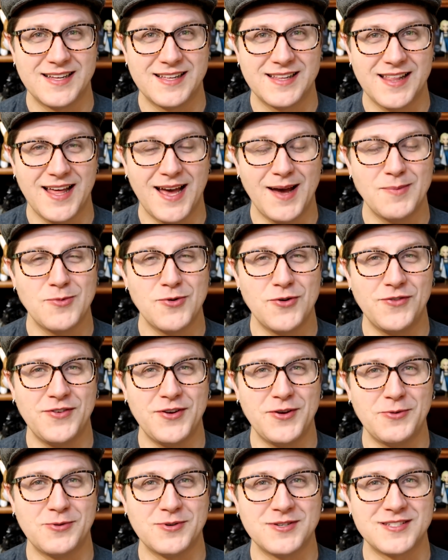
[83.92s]
That
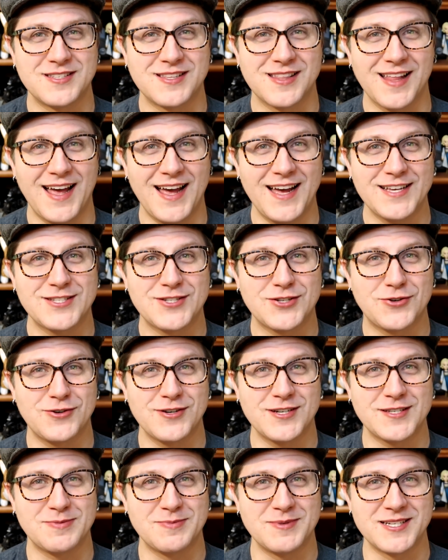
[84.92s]
movie was Last
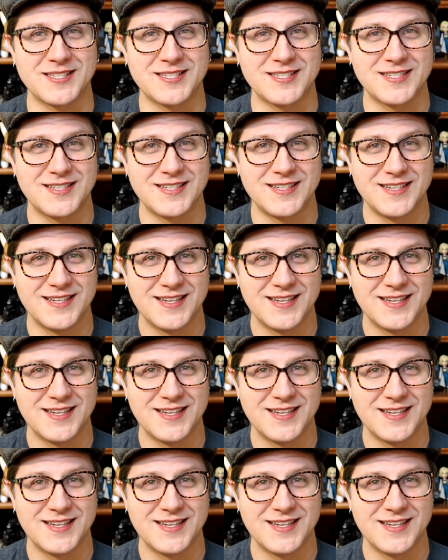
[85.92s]
Christmas.